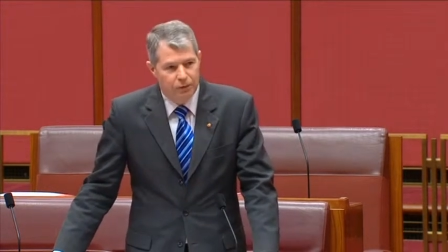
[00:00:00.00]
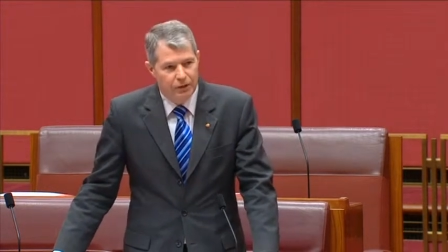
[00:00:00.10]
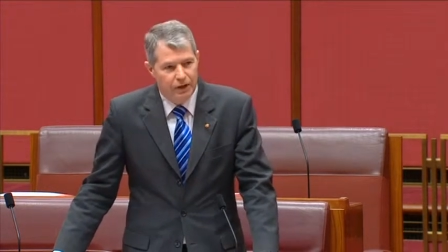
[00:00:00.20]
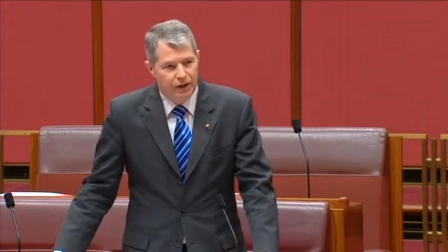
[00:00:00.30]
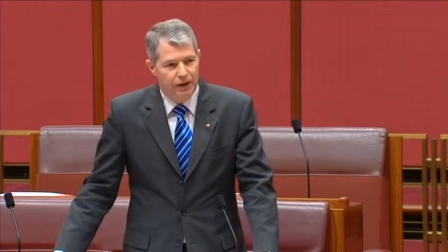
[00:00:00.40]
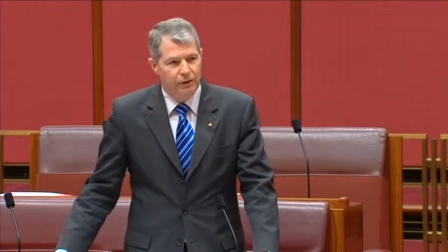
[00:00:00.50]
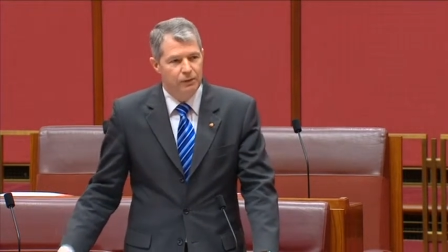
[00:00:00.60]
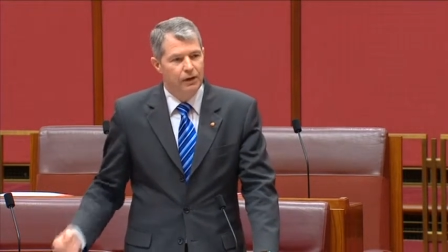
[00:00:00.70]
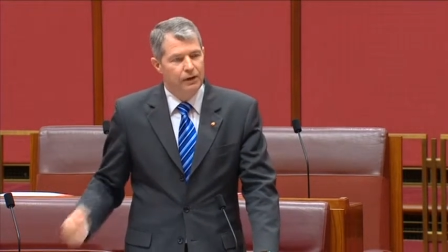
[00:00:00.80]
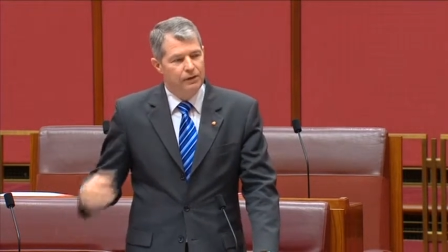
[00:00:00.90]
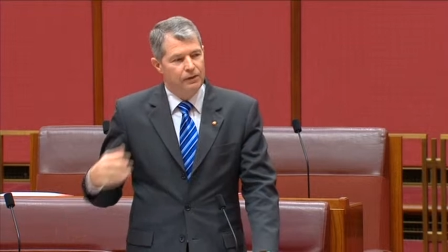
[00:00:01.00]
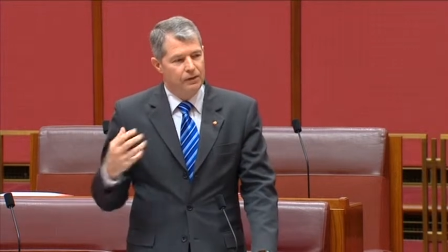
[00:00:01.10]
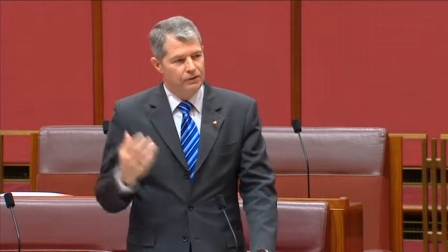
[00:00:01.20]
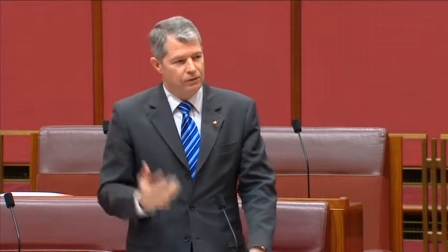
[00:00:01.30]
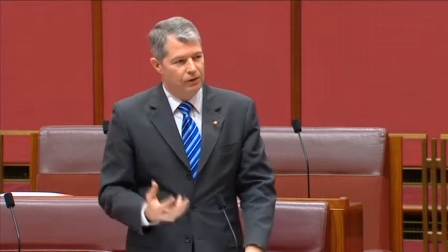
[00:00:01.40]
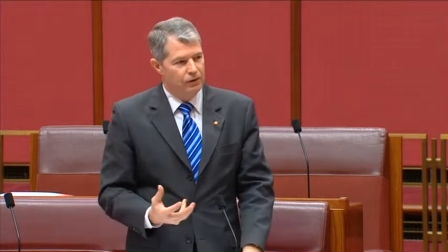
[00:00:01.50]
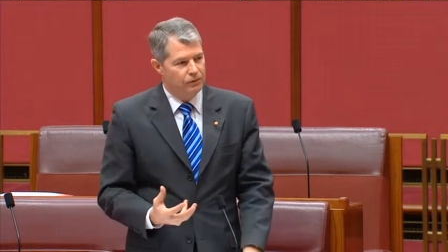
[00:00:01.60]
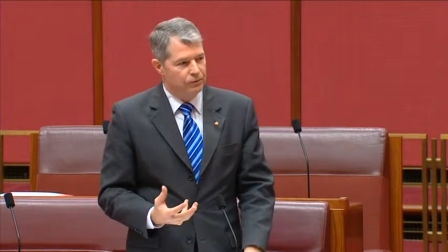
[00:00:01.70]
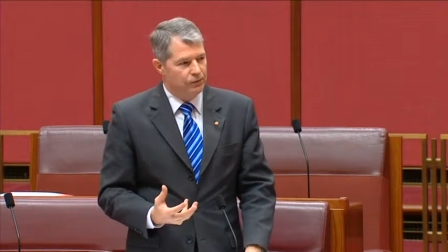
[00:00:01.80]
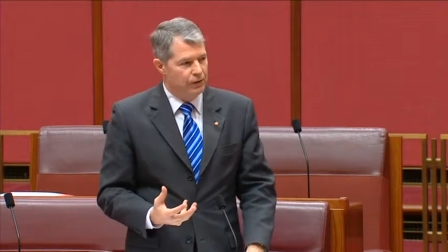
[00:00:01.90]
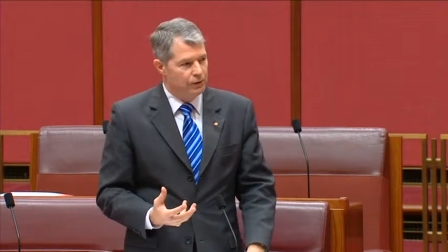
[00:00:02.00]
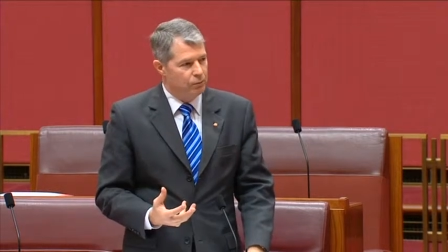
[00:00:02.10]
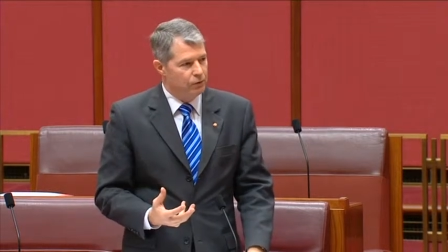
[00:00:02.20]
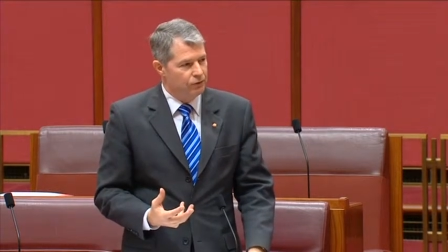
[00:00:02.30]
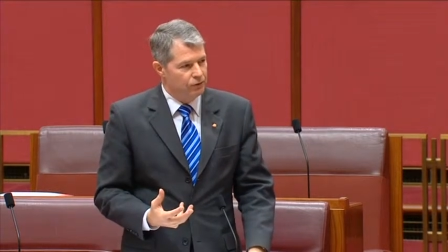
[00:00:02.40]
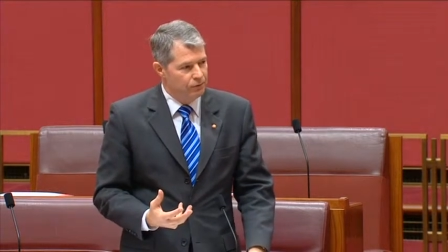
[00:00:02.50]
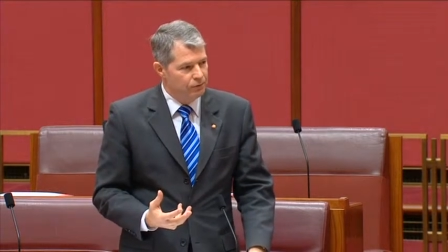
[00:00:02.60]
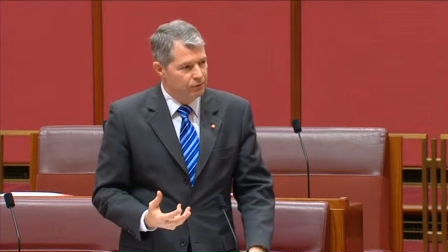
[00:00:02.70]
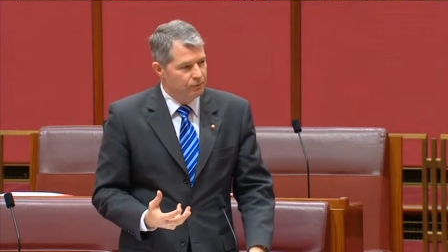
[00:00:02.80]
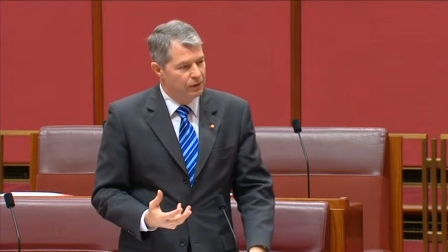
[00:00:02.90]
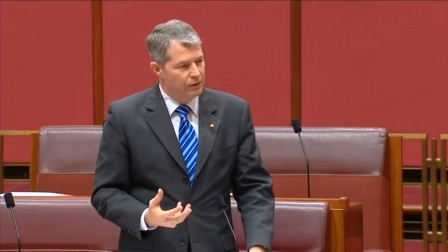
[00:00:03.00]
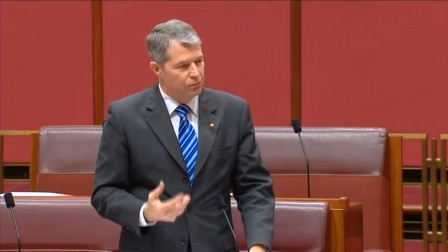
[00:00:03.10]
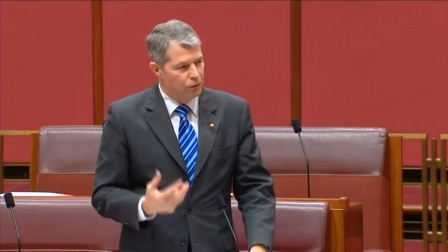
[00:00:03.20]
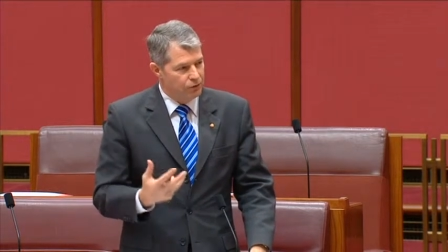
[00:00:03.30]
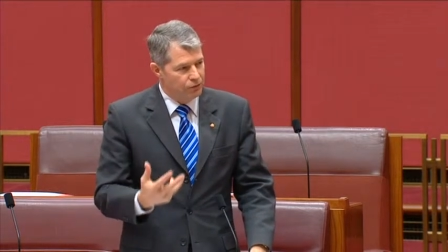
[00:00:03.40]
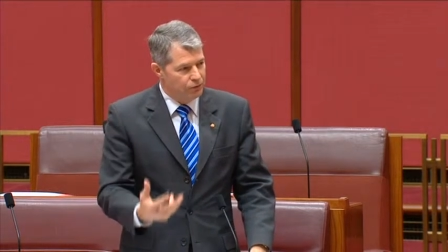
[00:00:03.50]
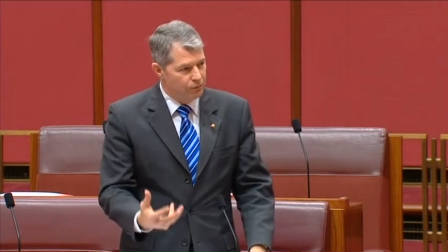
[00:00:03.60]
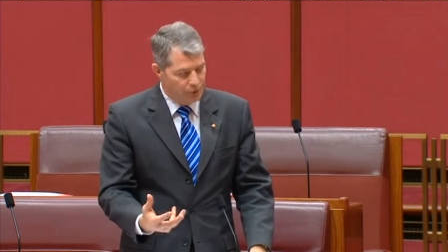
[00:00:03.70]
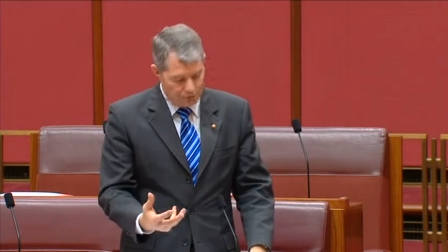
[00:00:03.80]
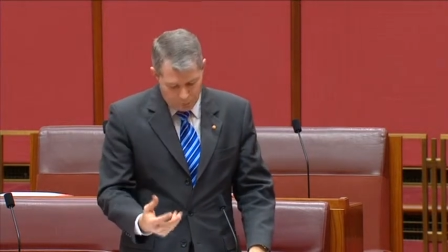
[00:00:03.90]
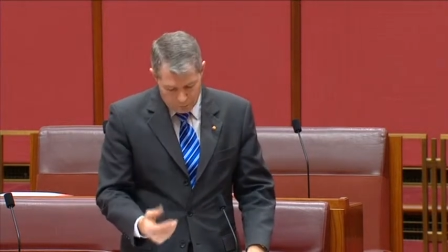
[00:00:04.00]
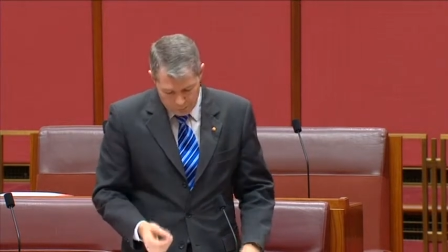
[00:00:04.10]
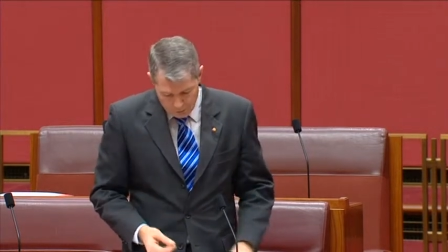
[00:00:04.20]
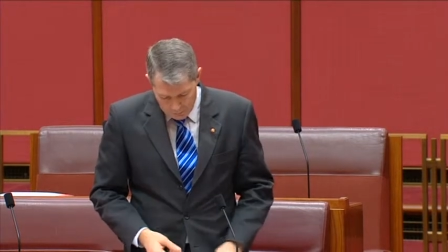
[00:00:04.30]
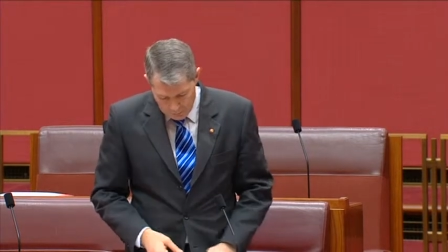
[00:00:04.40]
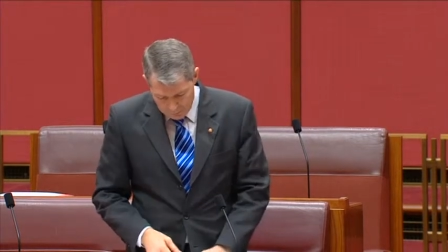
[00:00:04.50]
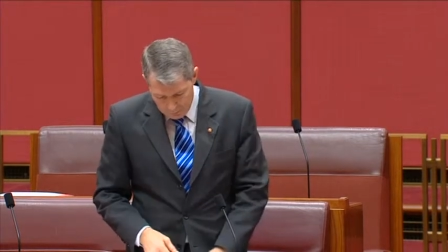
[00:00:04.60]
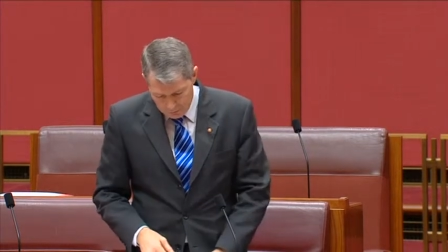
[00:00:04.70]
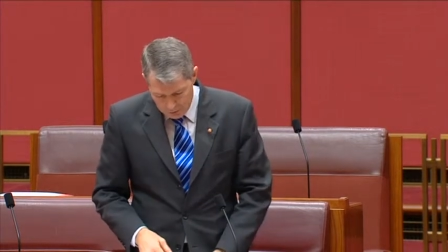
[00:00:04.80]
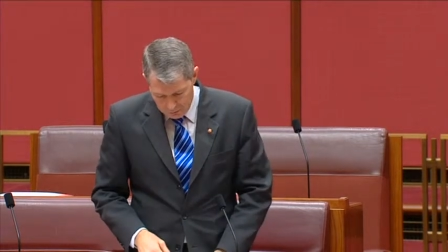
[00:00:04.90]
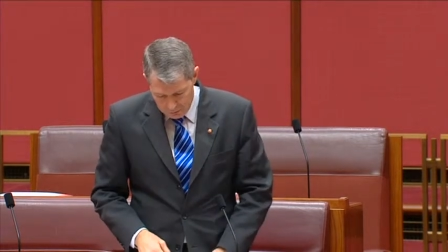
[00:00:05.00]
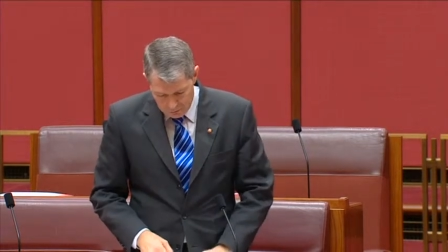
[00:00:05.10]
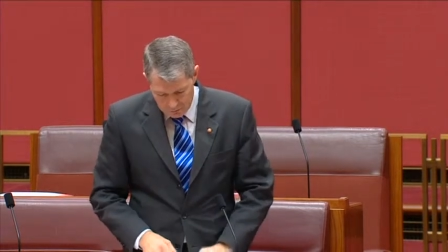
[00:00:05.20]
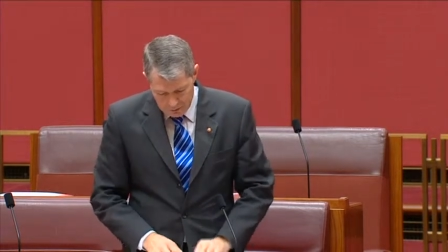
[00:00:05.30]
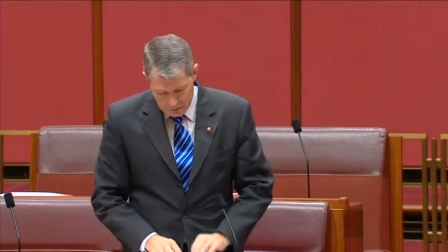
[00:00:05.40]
look at how these kinds of data breaches, breaches of people's private information,